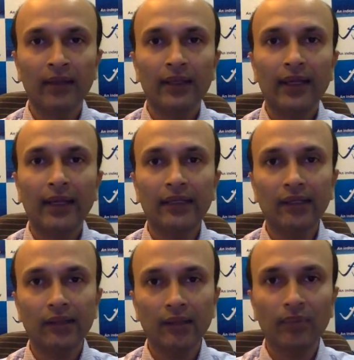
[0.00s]
And
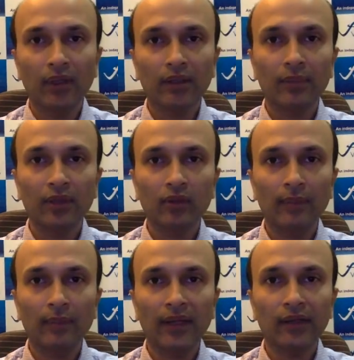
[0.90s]
is it possible to
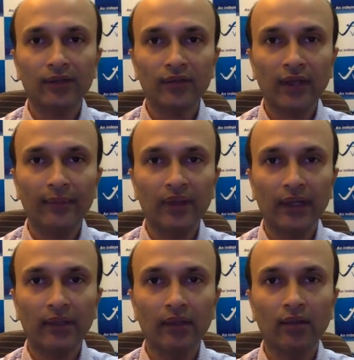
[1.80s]
apply such time
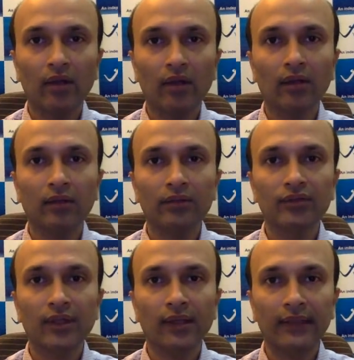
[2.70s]
cycles not on
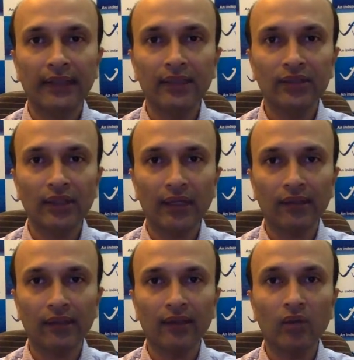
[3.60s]
just daily
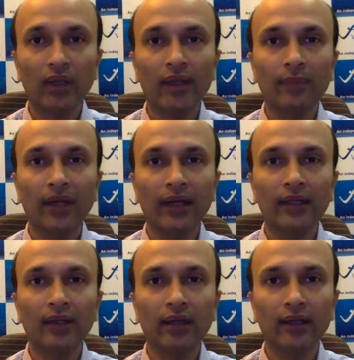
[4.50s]
charts? You can apply it
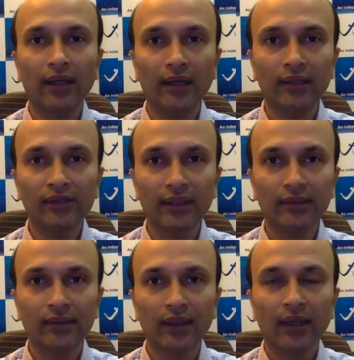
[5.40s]
on an hourly charts,
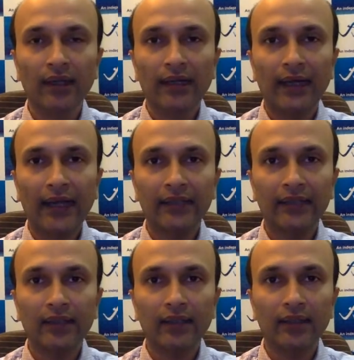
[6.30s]
and
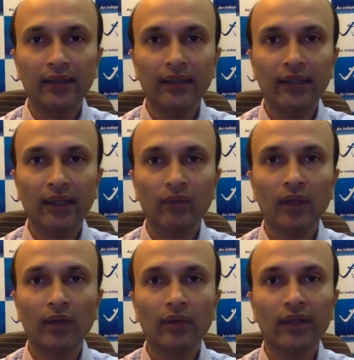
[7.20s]
it has
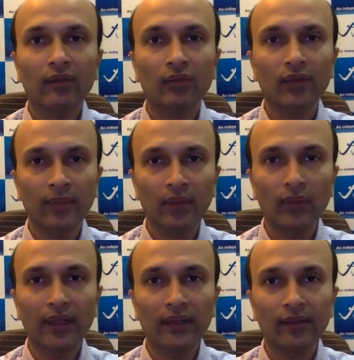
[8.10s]
worked out extremely
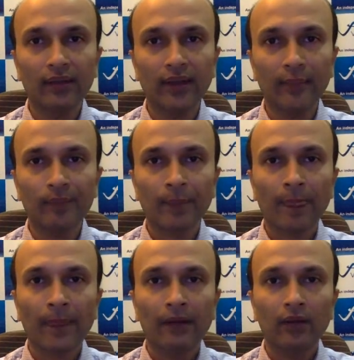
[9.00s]
well this time.
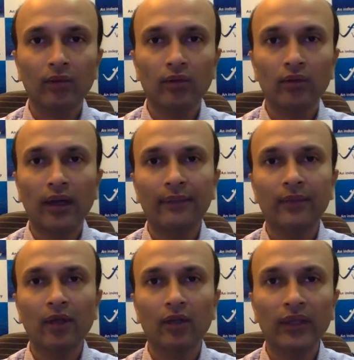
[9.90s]
So I am
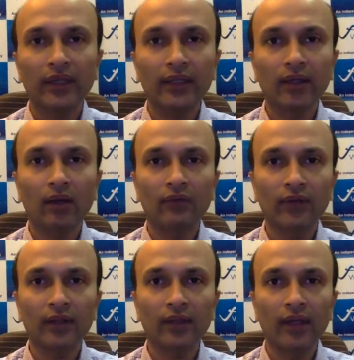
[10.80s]
not very
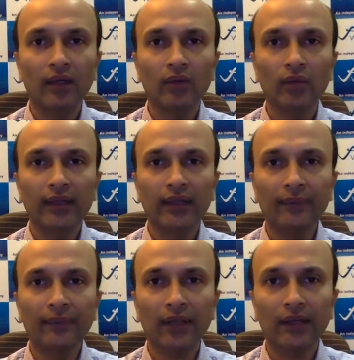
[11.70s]
often look at time
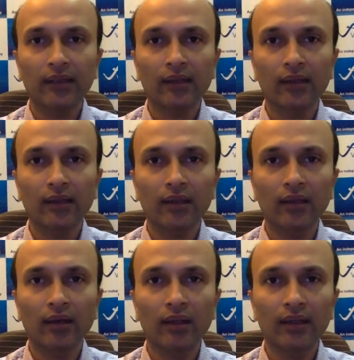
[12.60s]
cycles
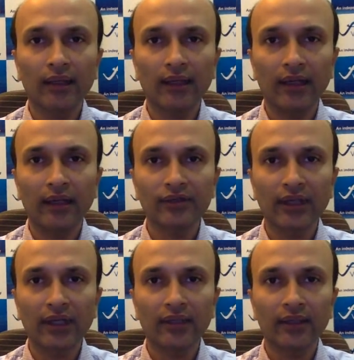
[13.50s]
on an hourly
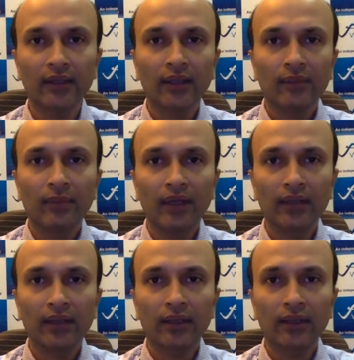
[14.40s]
chart, but